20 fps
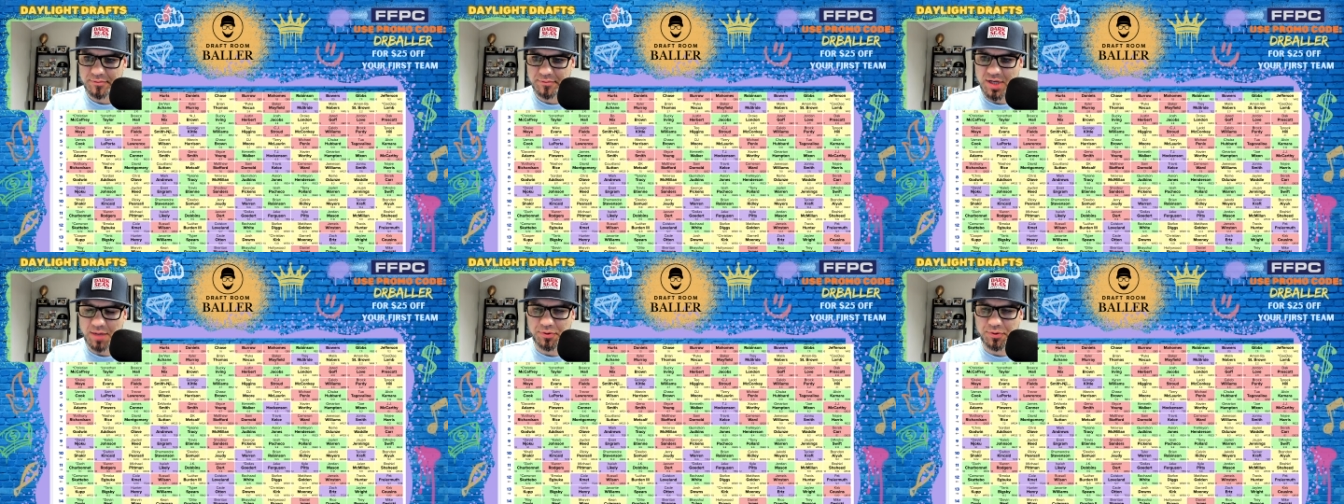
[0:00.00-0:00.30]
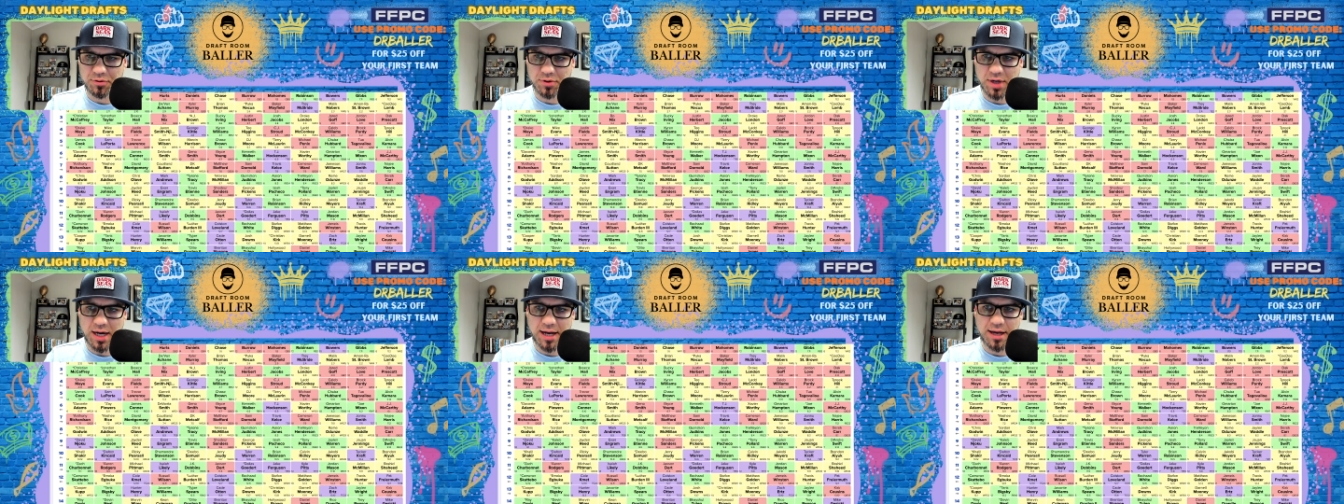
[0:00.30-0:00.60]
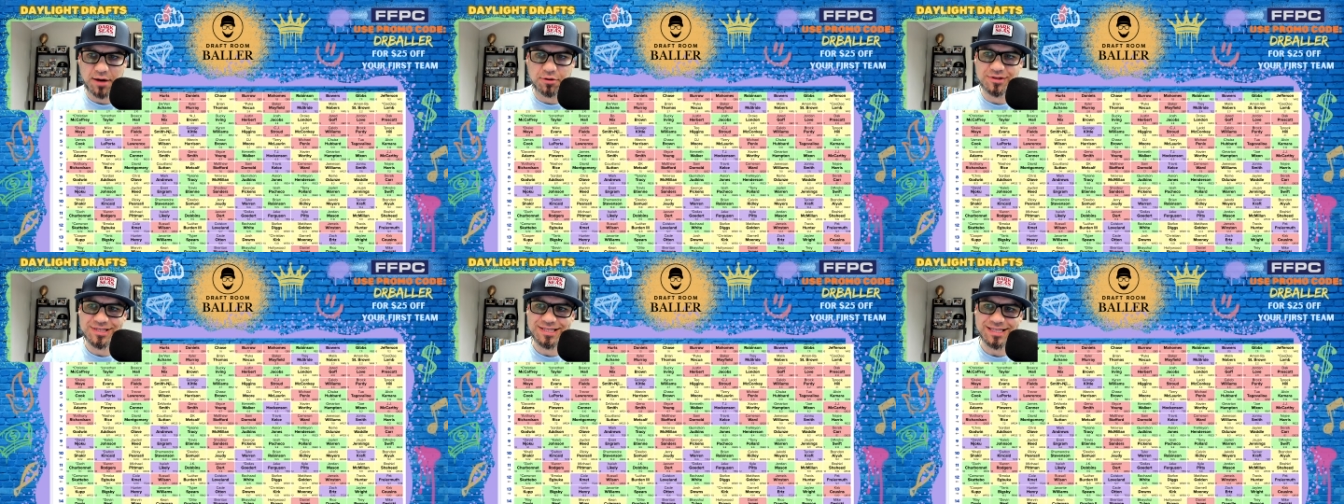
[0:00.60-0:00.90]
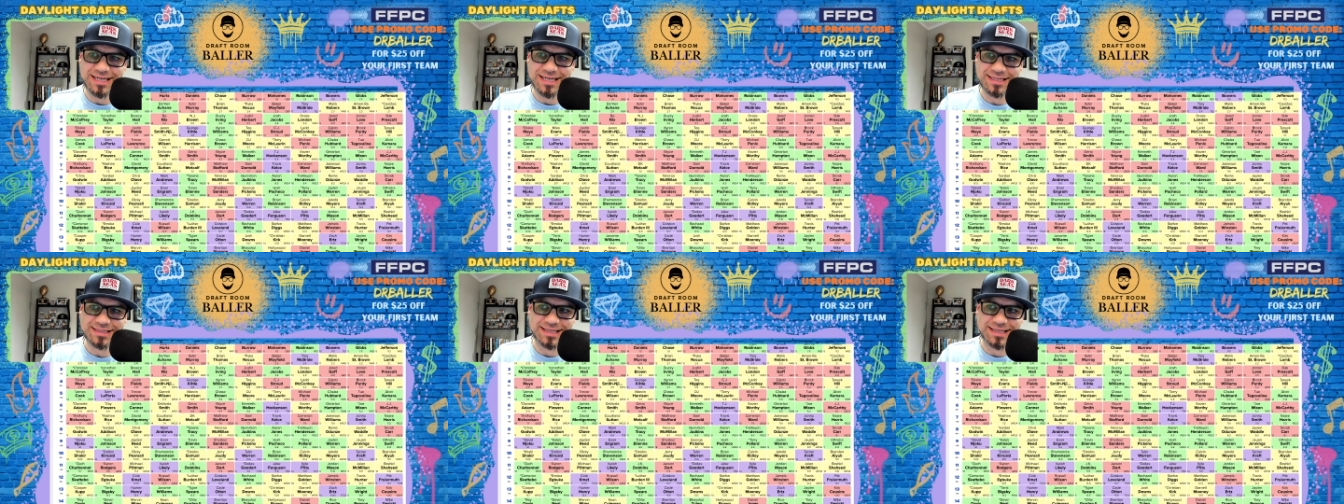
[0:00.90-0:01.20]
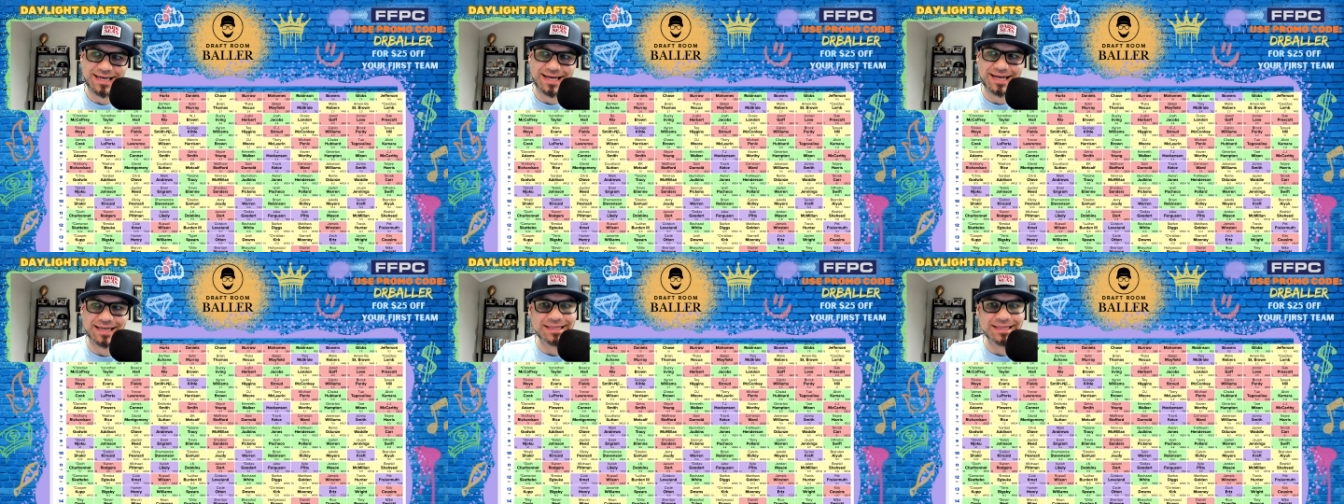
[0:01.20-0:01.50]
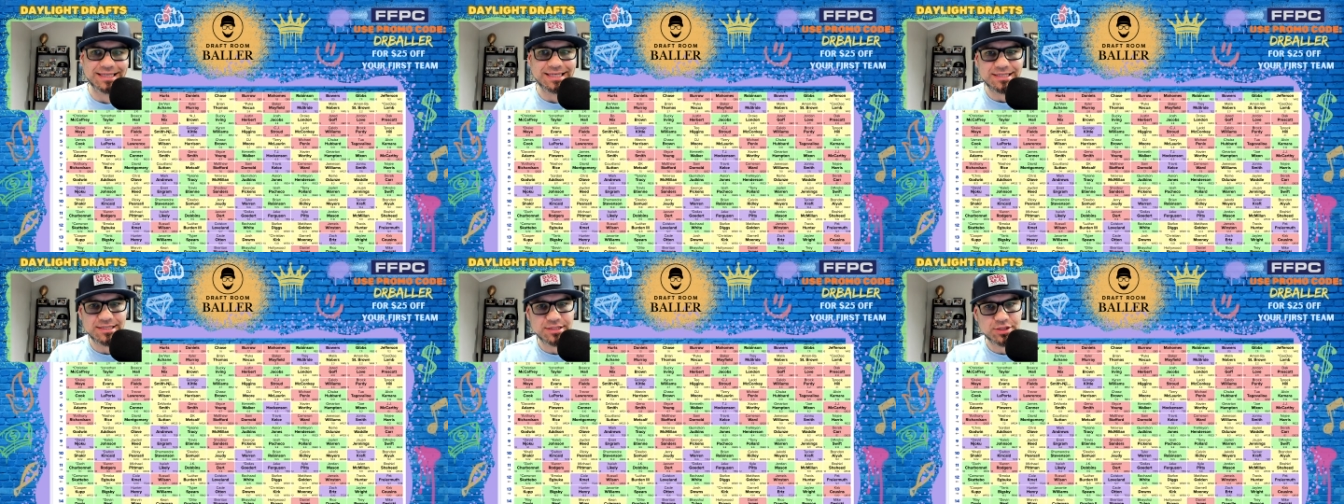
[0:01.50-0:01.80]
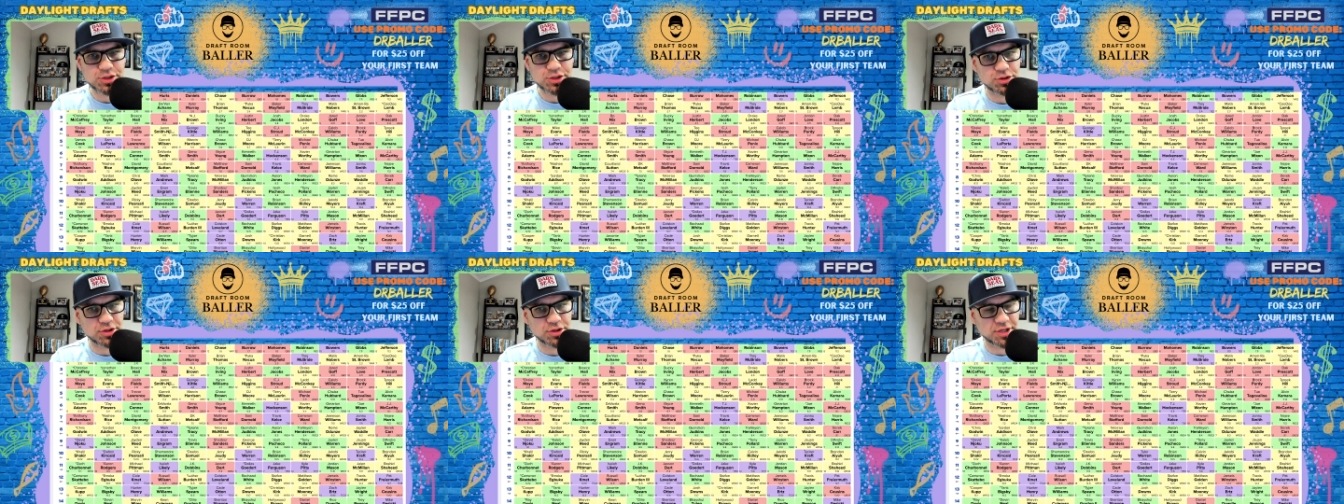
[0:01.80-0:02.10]
I always like to get at
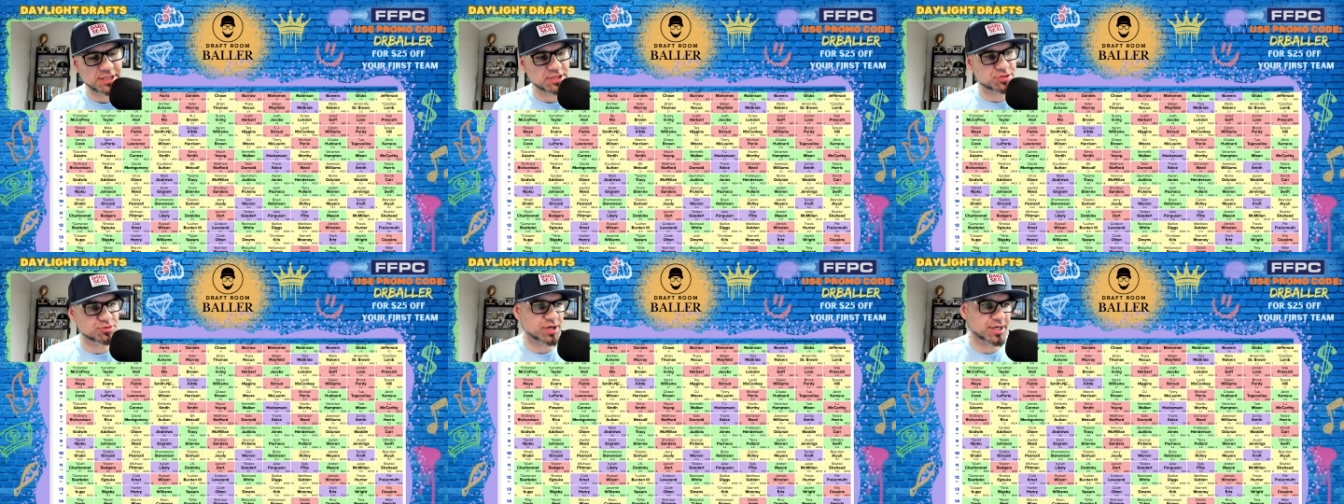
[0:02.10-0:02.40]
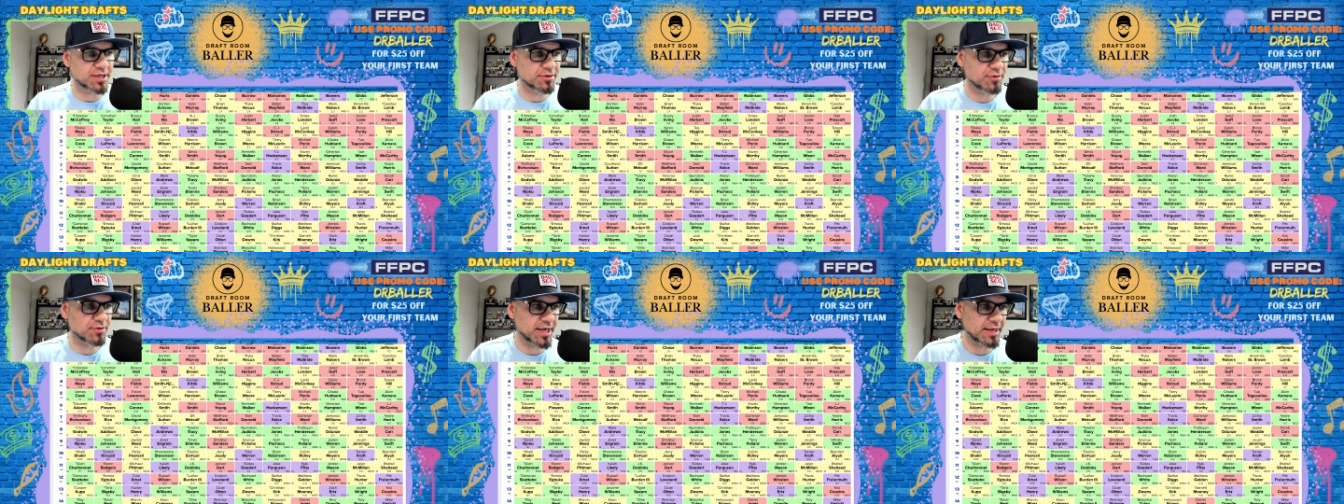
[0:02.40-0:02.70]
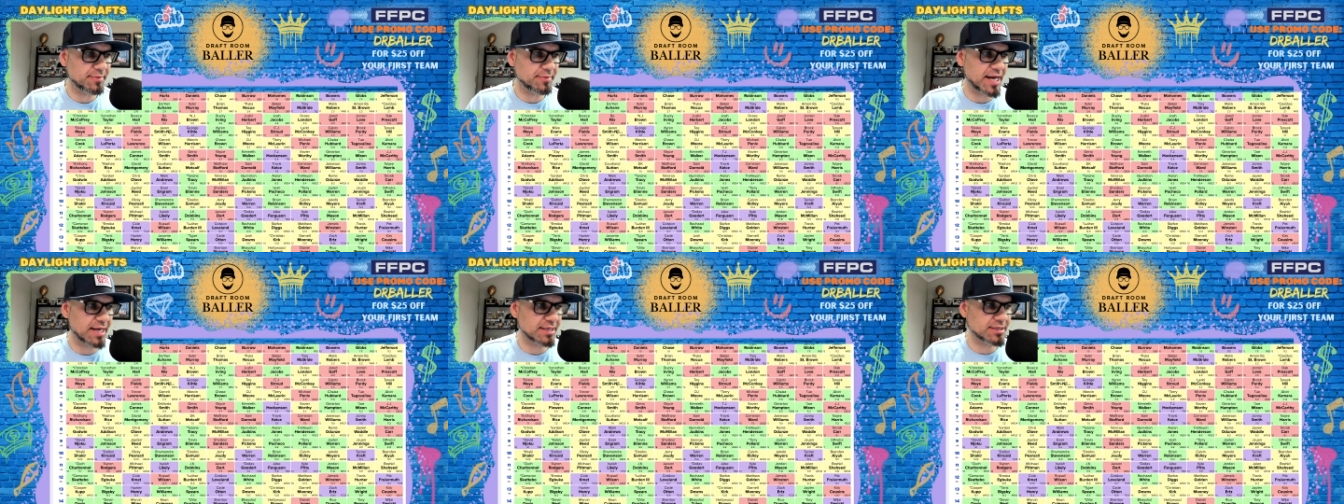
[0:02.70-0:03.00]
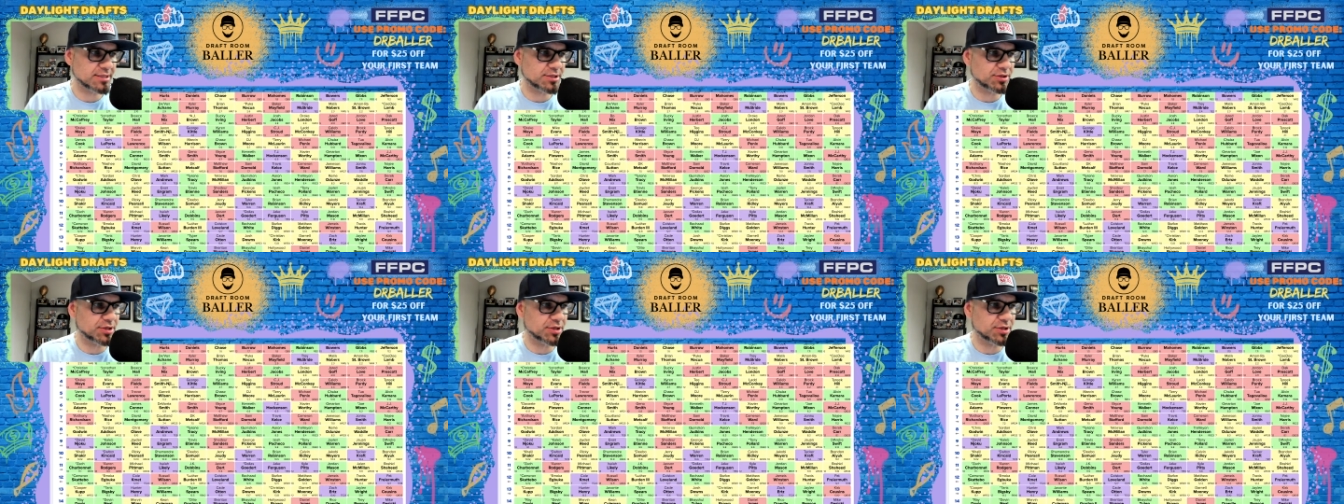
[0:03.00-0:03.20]
least 2 of these rookie running backs.